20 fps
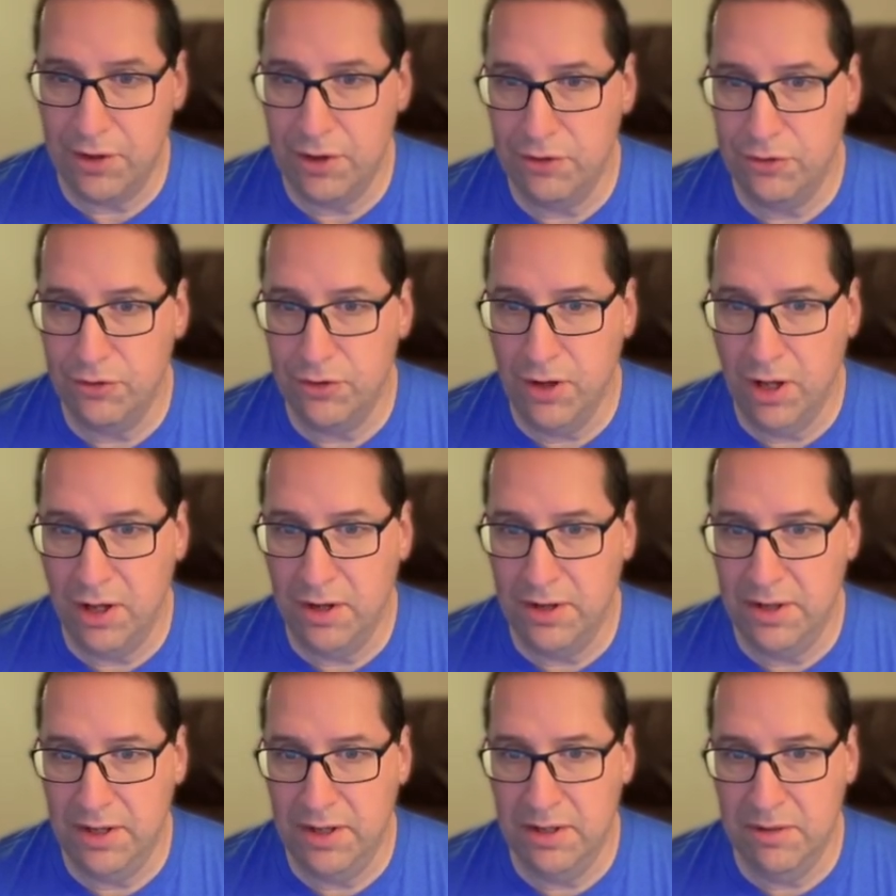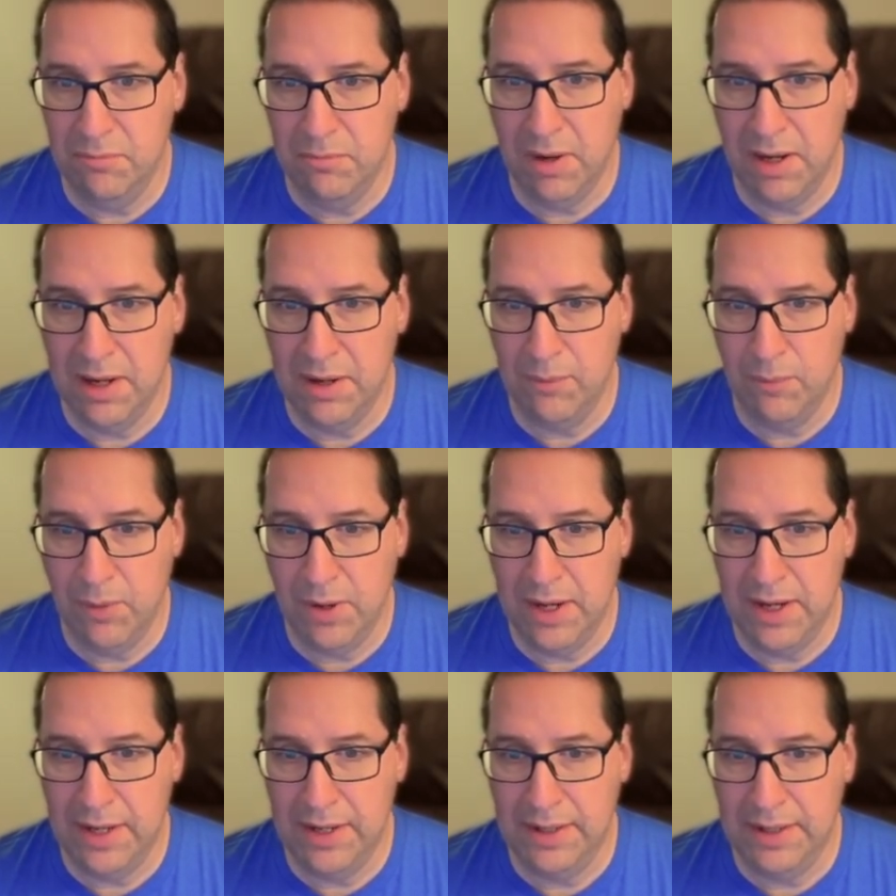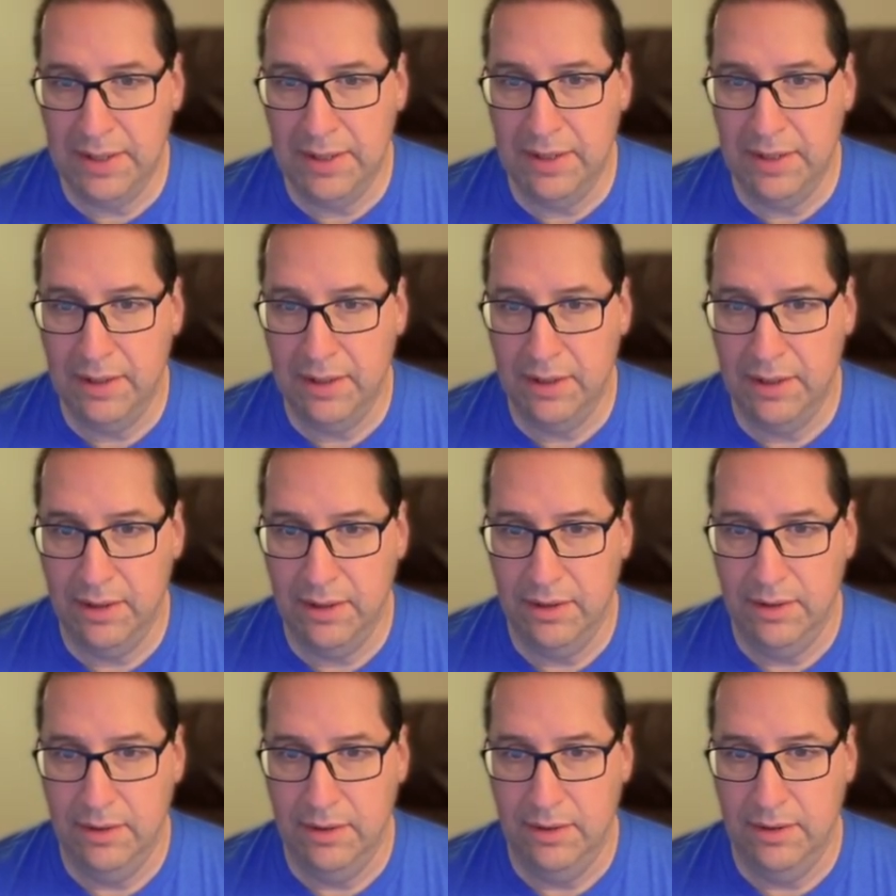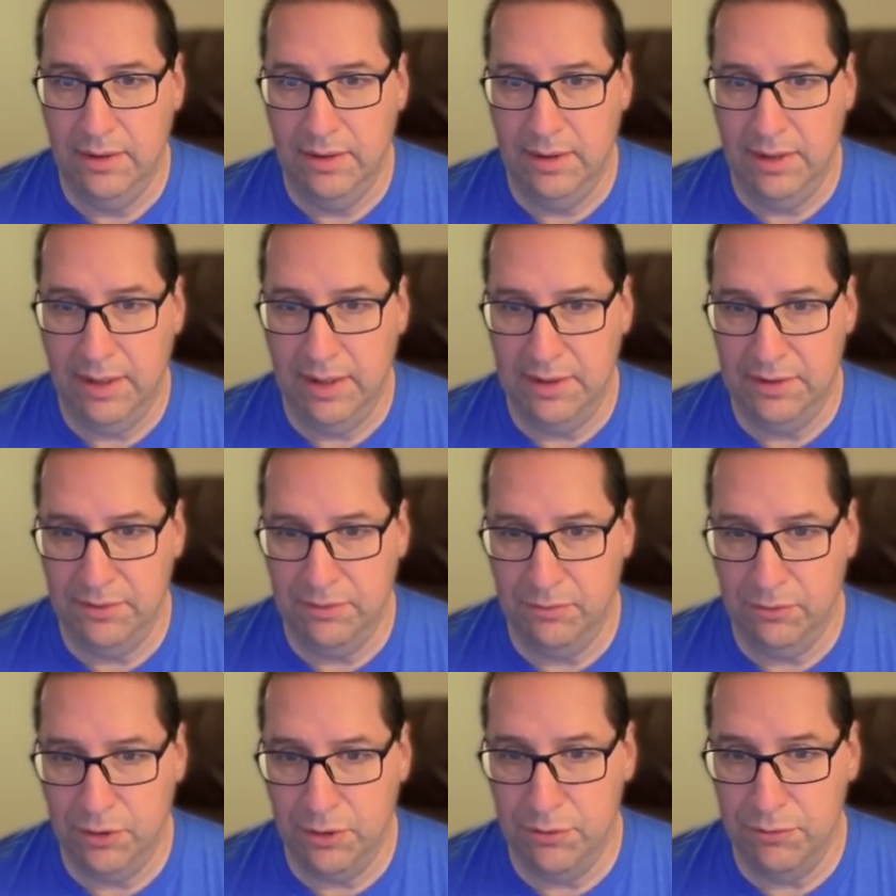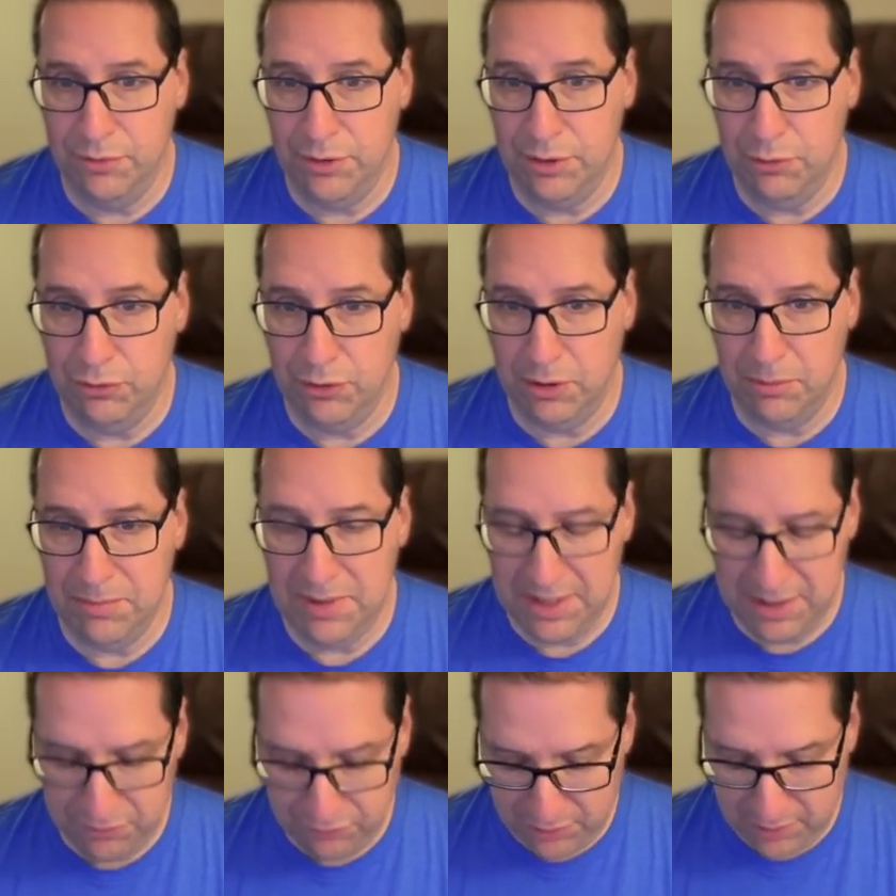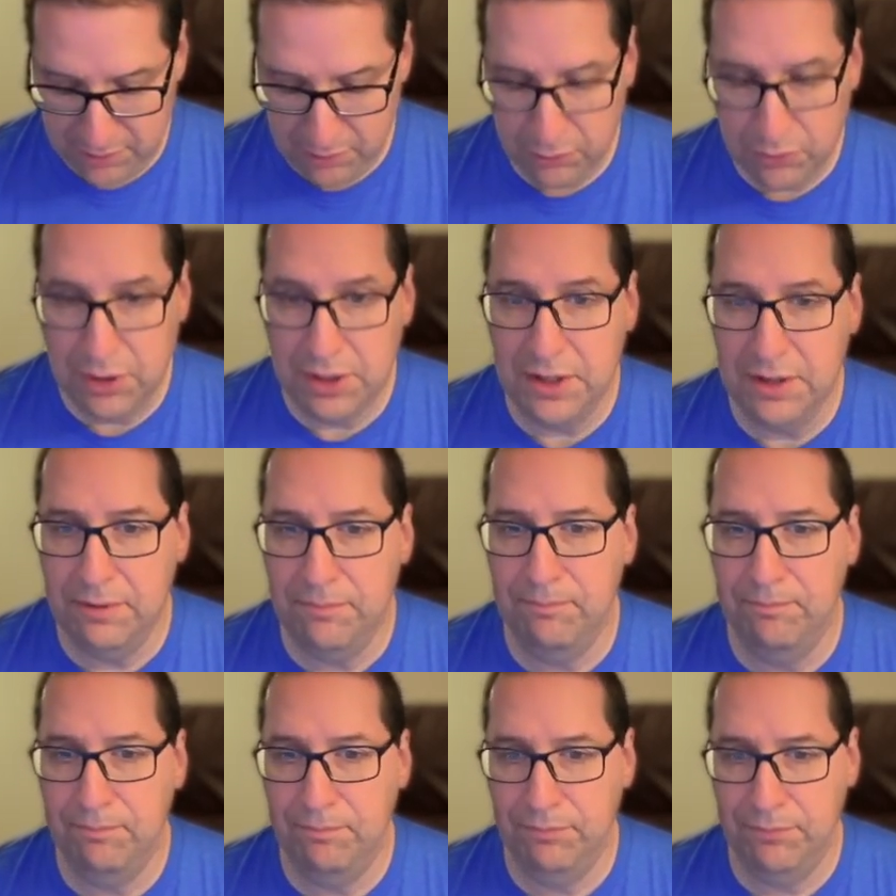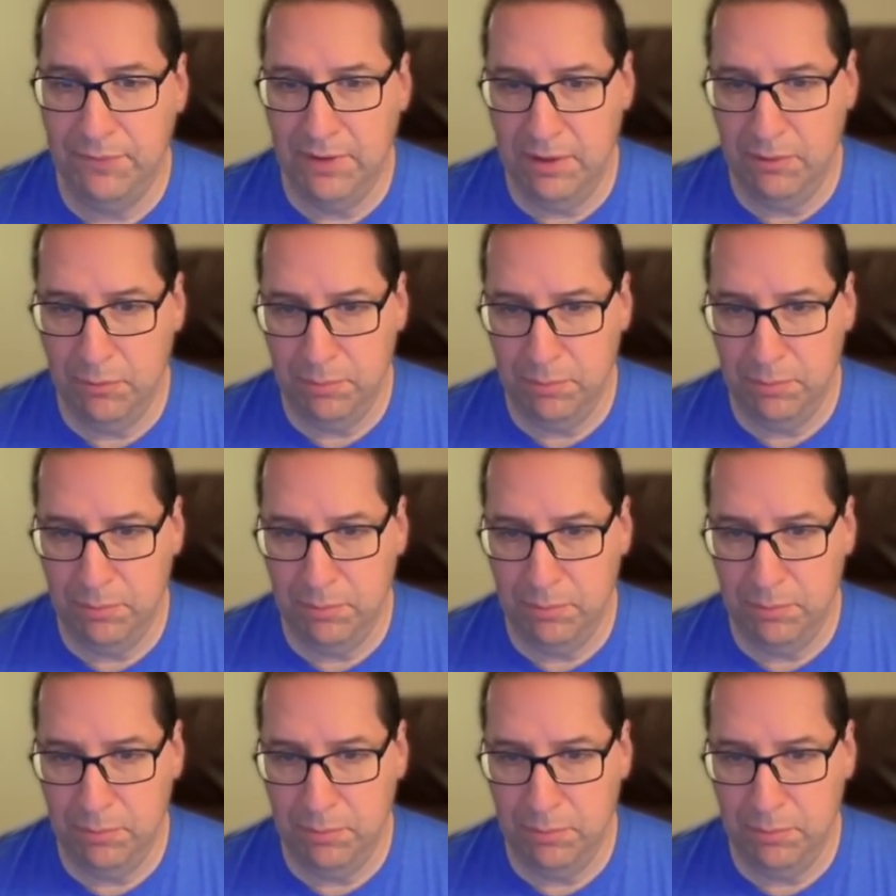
it's not in my way and confusing me as I look at it. We'll